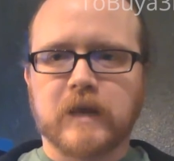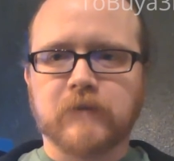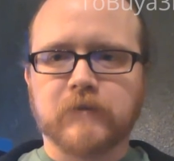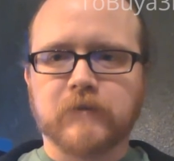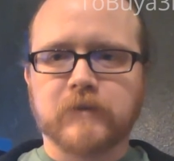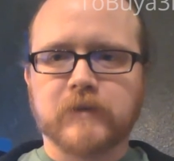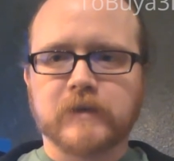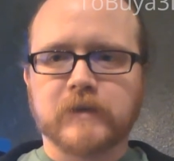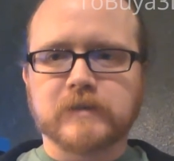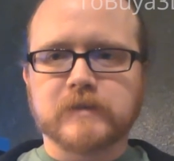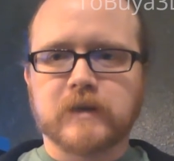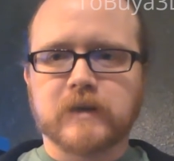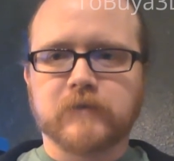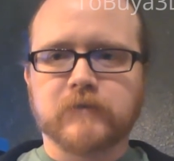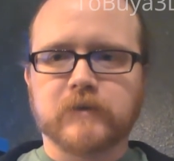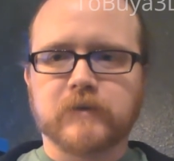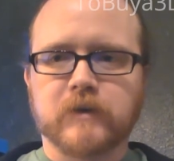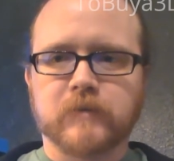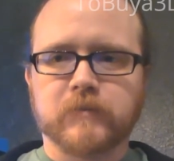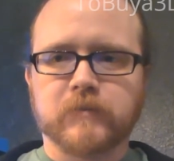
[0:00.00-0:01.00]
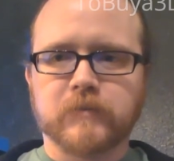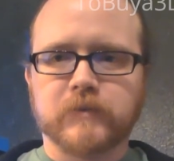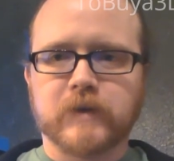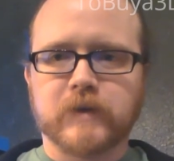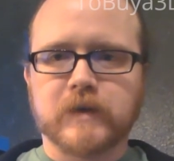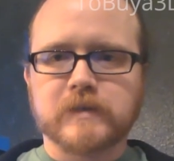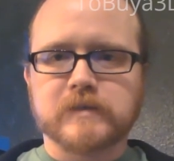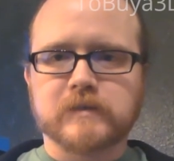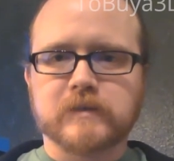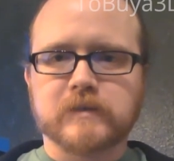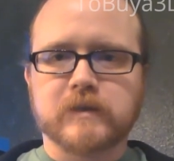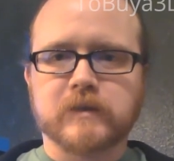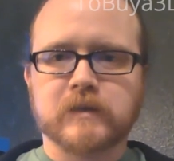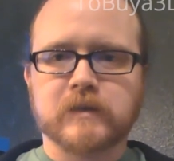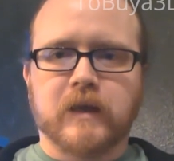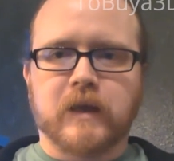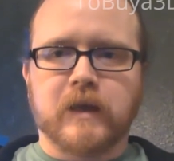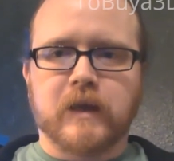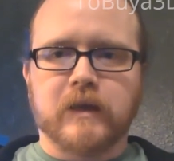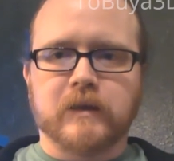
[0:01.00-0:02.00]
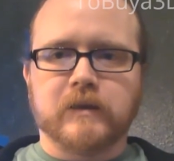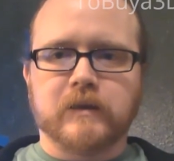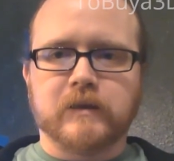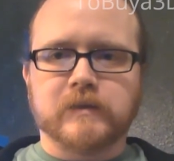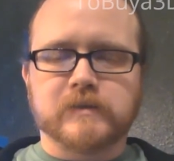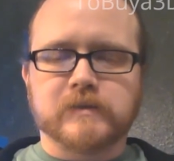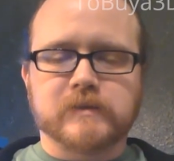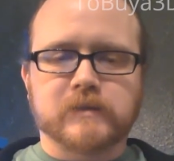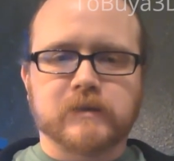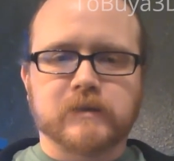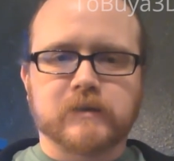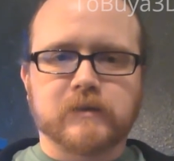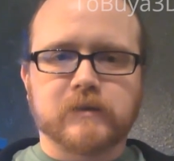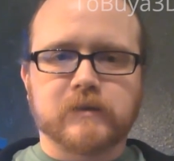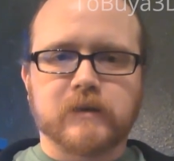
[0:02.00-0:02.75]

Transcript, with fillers: Everything's covered up nicely, and it's